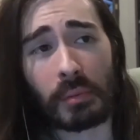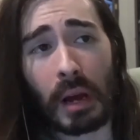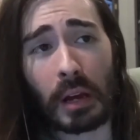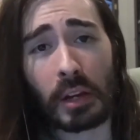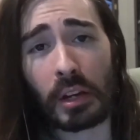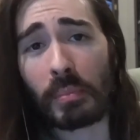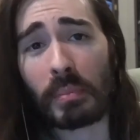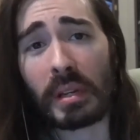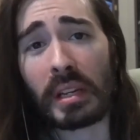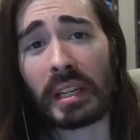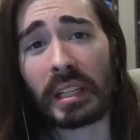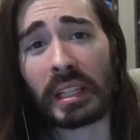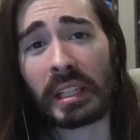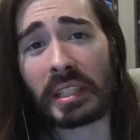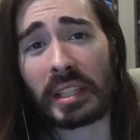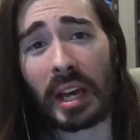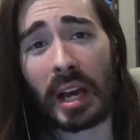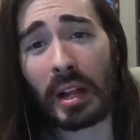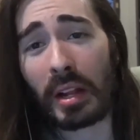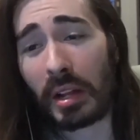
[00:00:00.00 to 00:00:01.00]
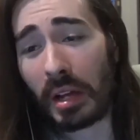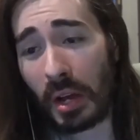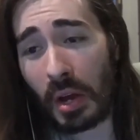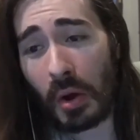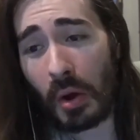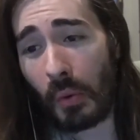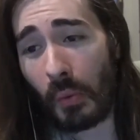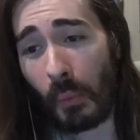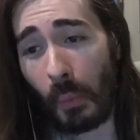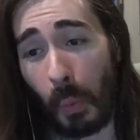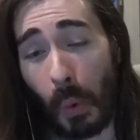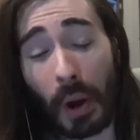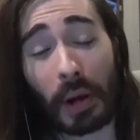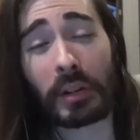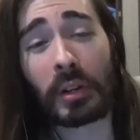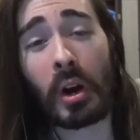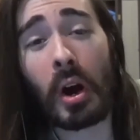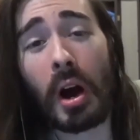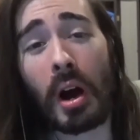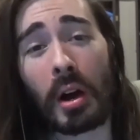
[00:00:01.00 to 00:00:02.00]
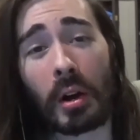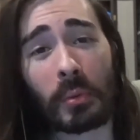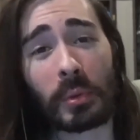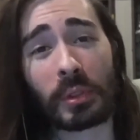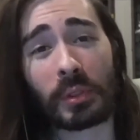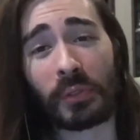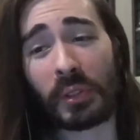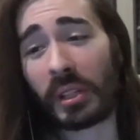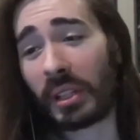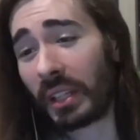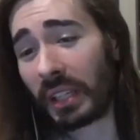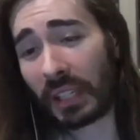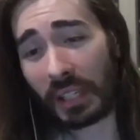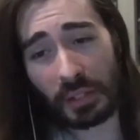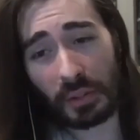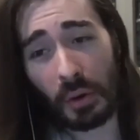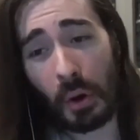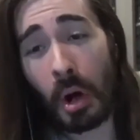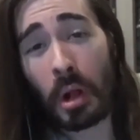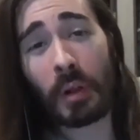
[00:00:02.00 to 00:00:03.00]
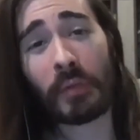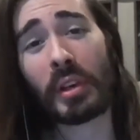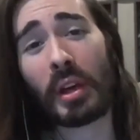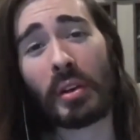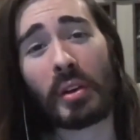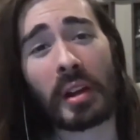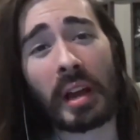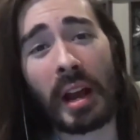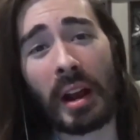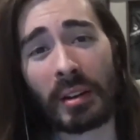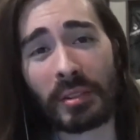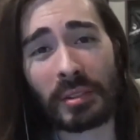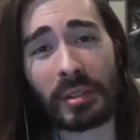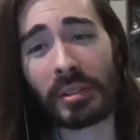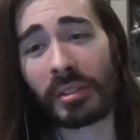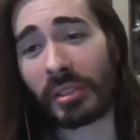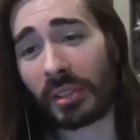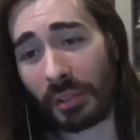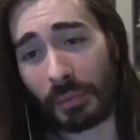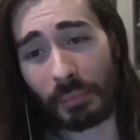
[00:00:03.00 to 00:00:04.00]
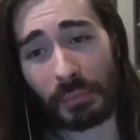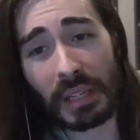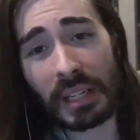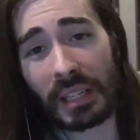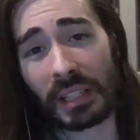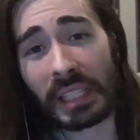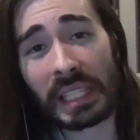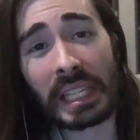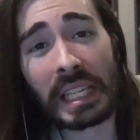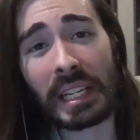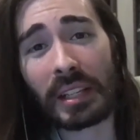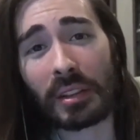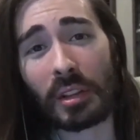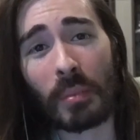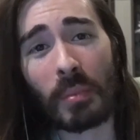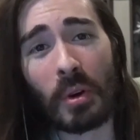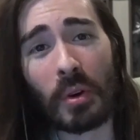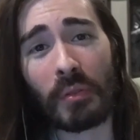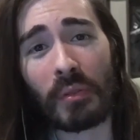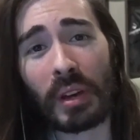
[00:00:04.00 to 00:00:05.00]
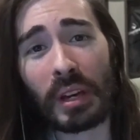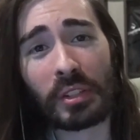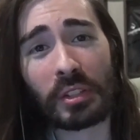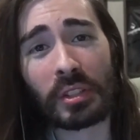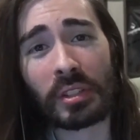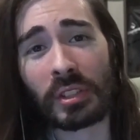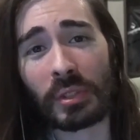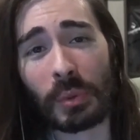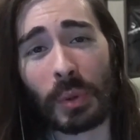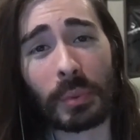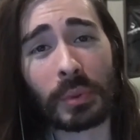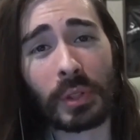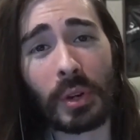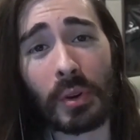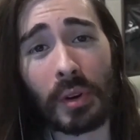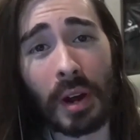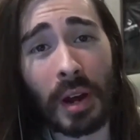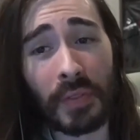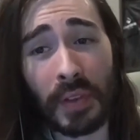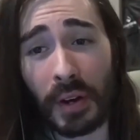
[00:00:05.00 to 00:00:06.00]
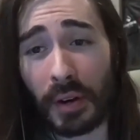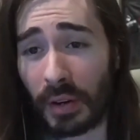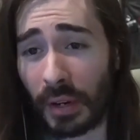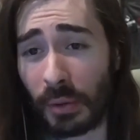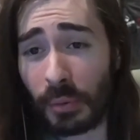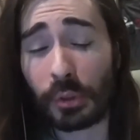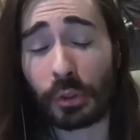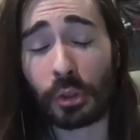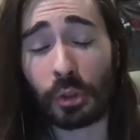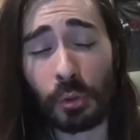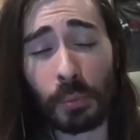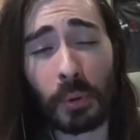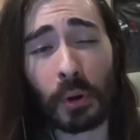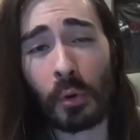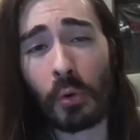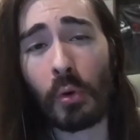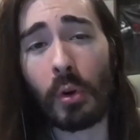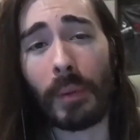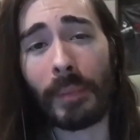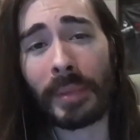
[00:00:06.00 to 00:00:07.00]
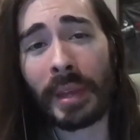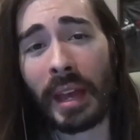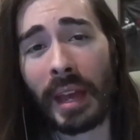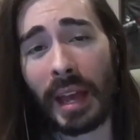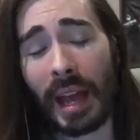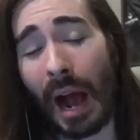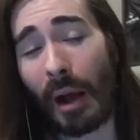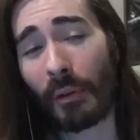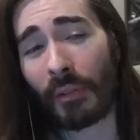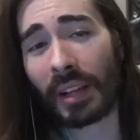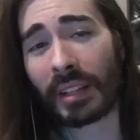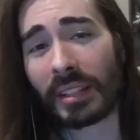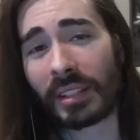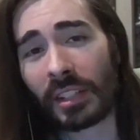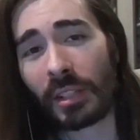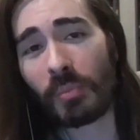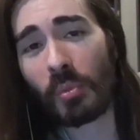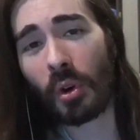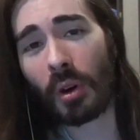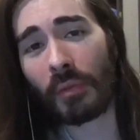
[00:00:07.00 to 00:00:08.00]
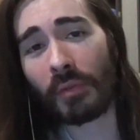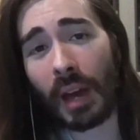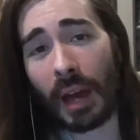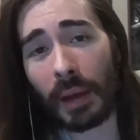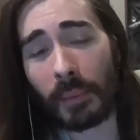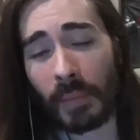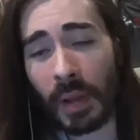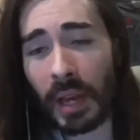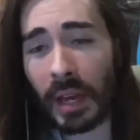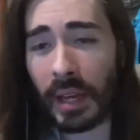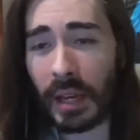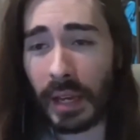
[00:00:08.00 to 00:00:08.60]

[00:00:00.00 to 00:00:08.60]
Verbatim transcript: I could immediately tell what Kong was feeling and all of the other characters and immediately getting their motivations and what was going on there. It was super cool. I would like to see more of that.